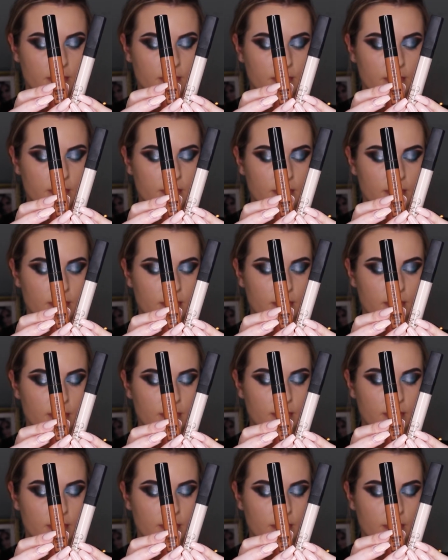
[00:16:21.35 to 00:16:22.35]
in the
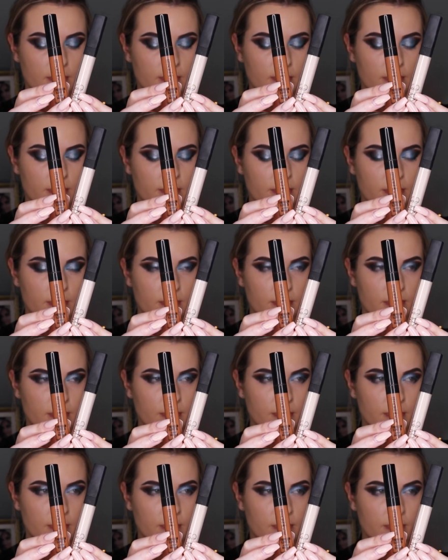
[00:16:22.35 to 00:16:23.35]
Chantilly that we were using
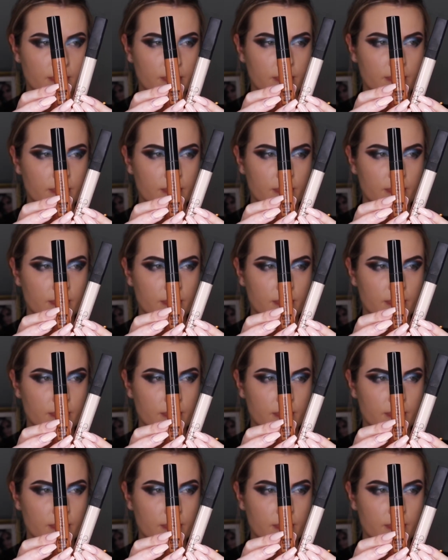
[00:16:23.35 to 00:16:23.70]
earlier.